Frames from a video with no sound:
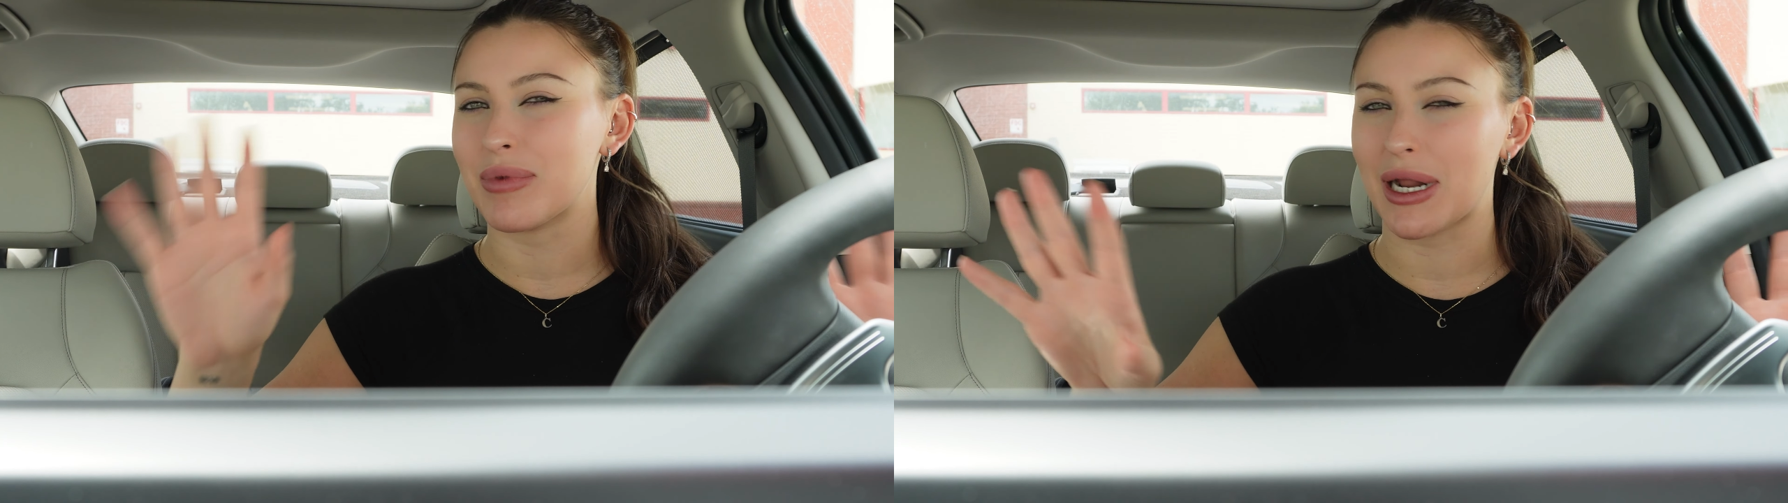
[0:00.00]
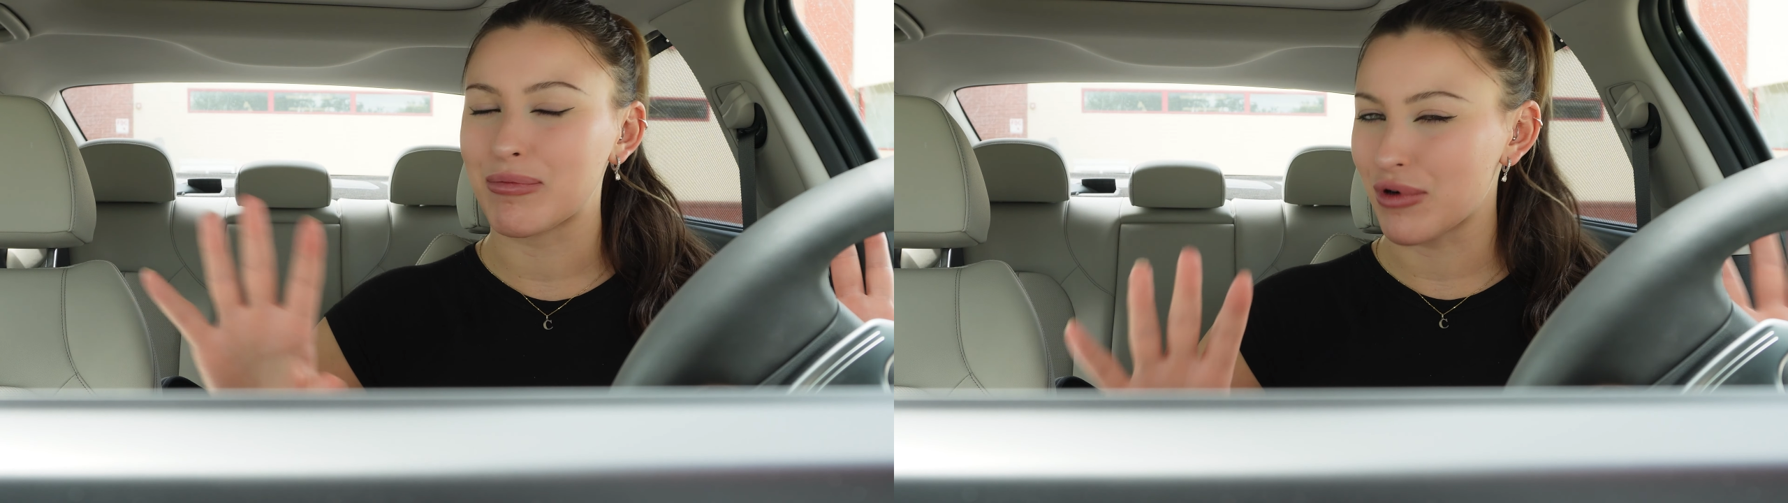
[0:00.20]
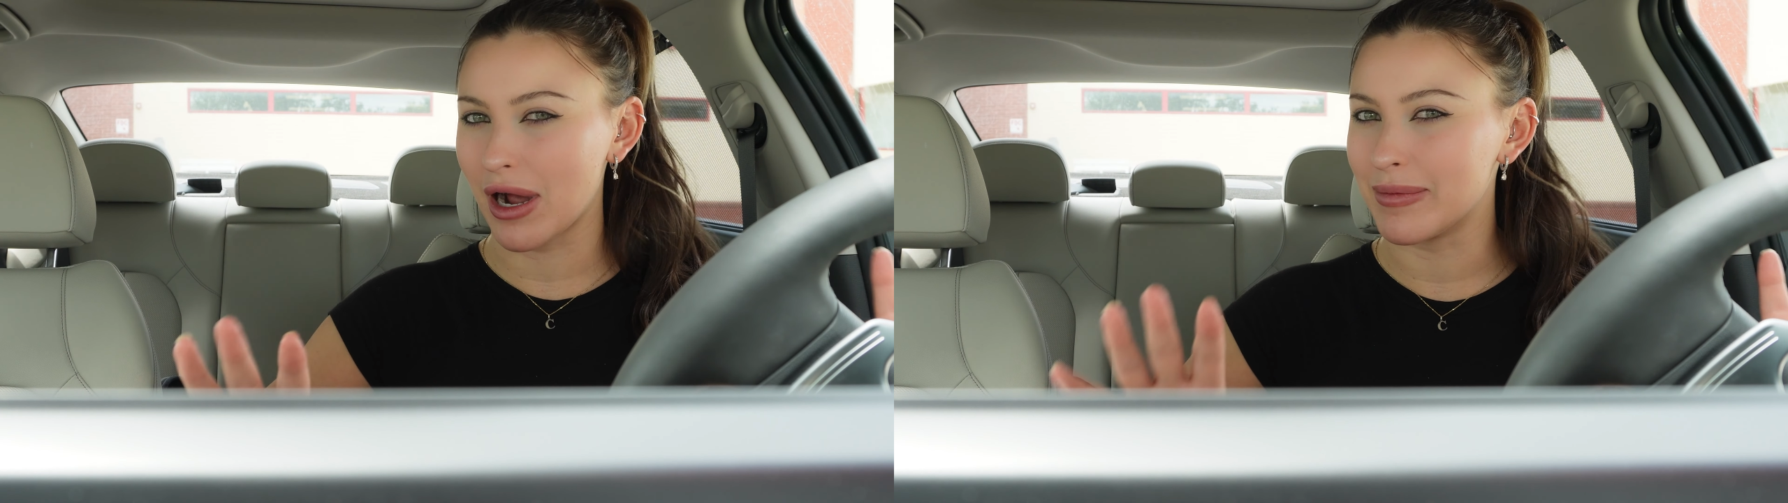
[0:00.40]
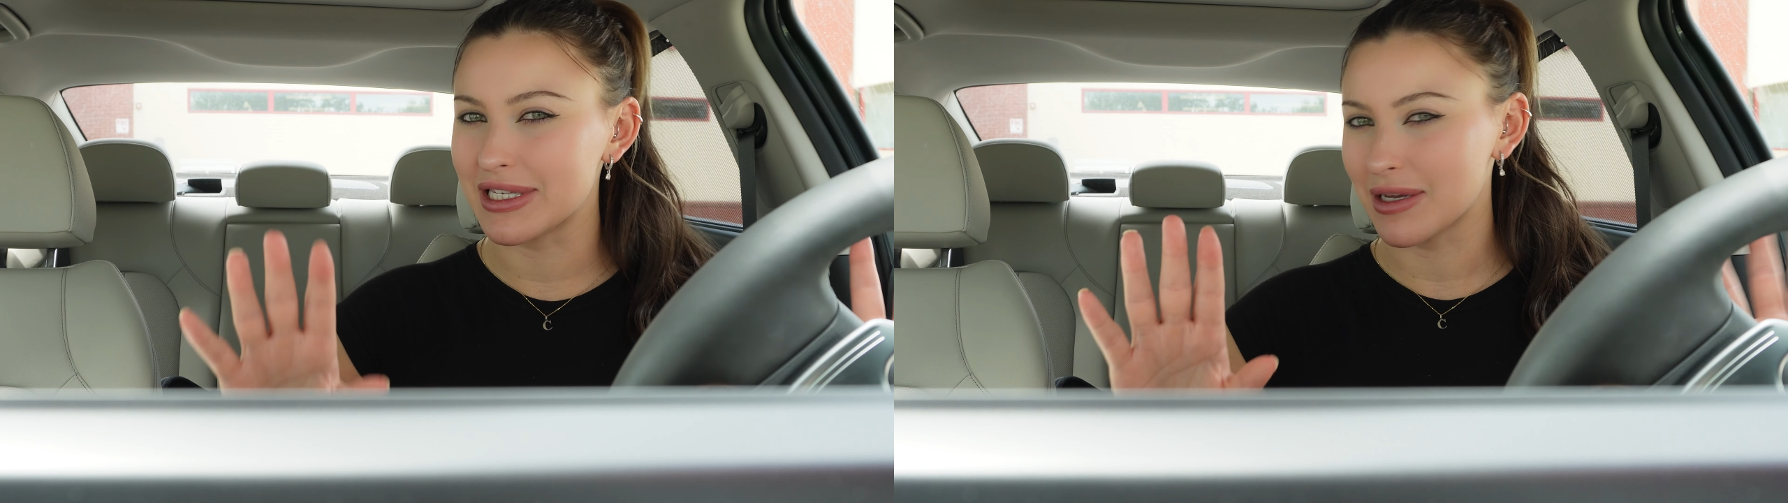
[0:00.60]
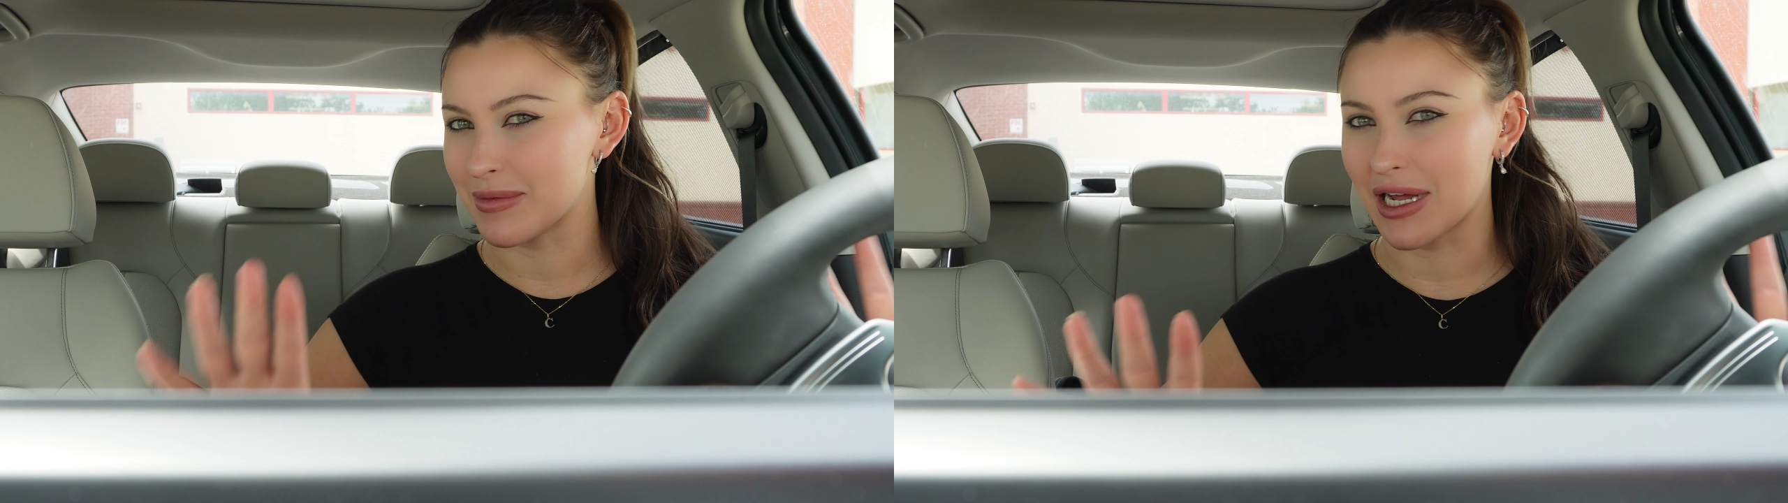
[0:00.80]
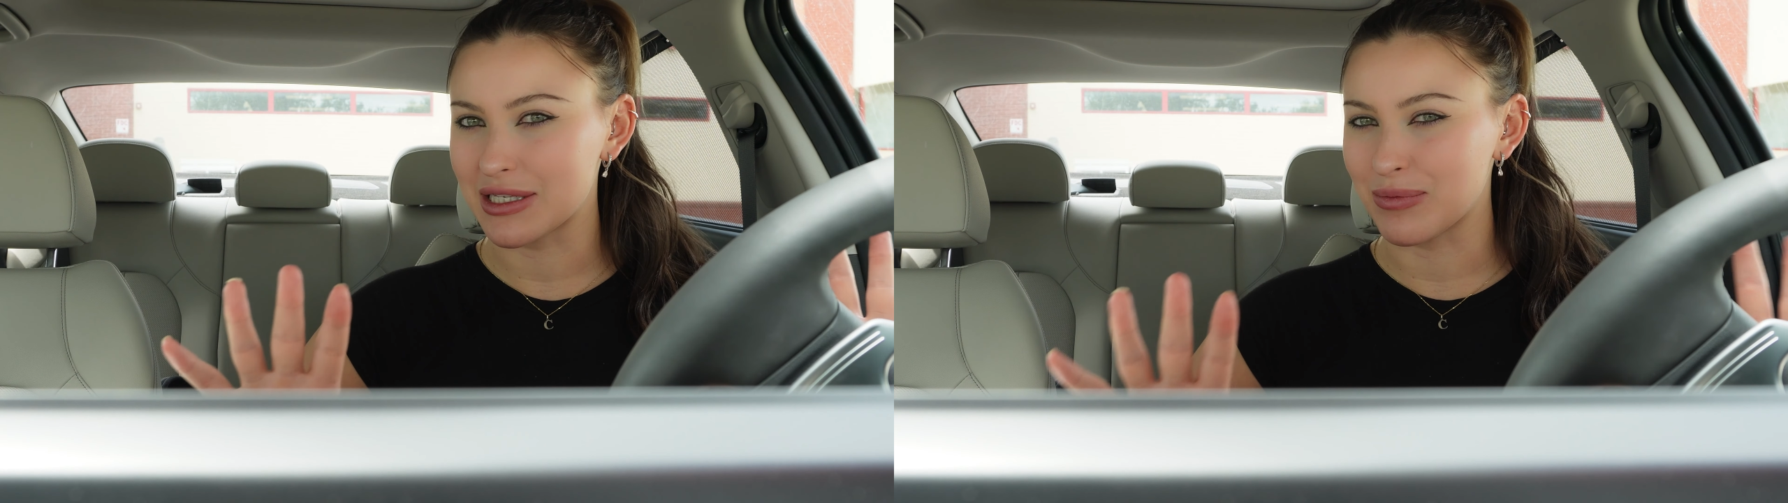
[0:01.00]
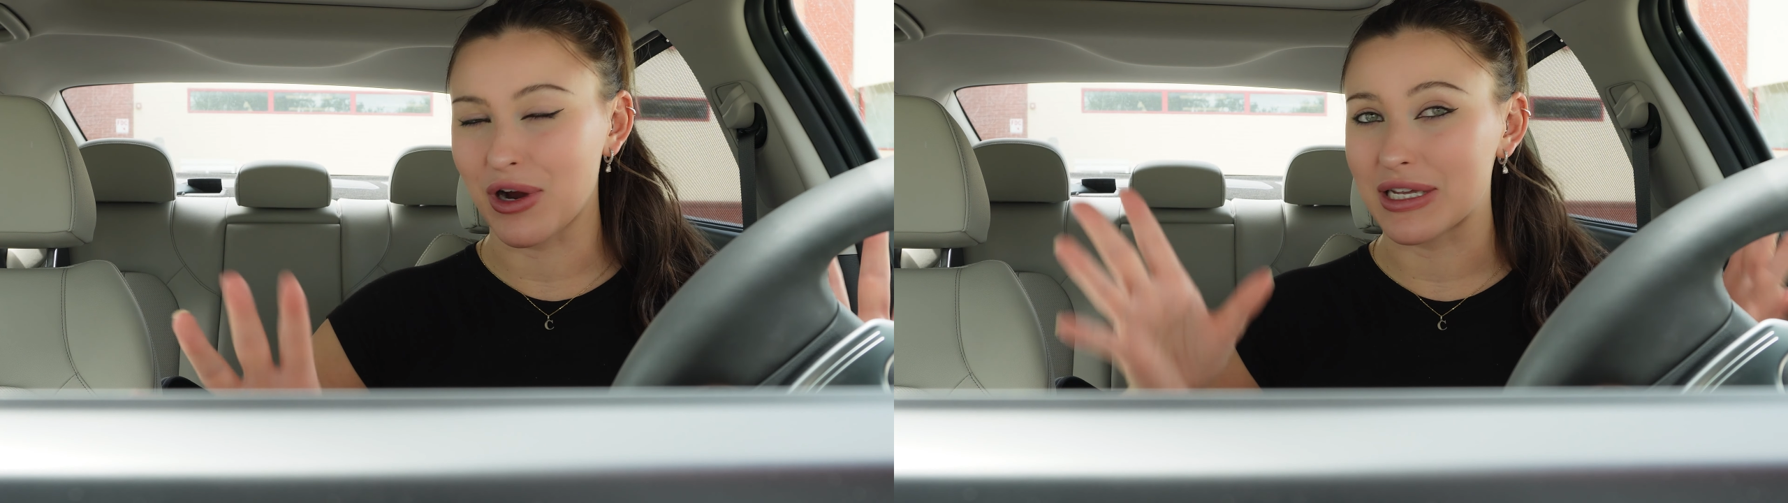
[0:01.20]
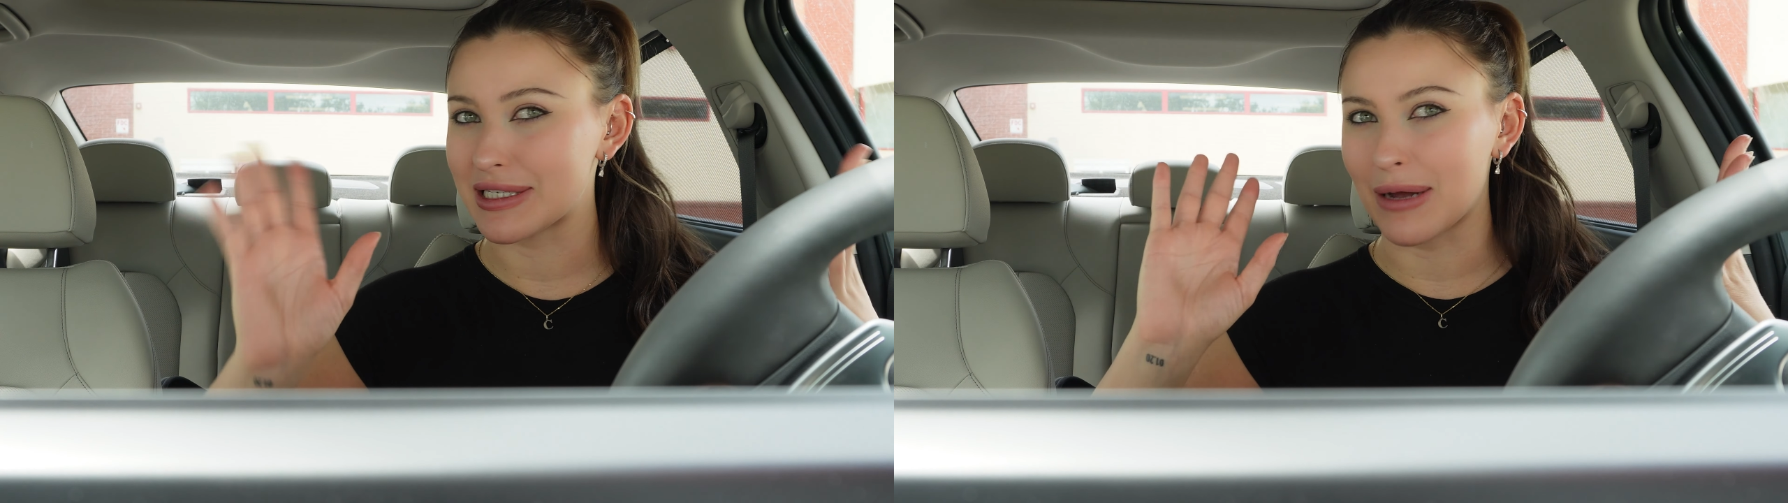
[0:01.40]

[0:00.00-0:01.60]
but I promise I'm not depressed.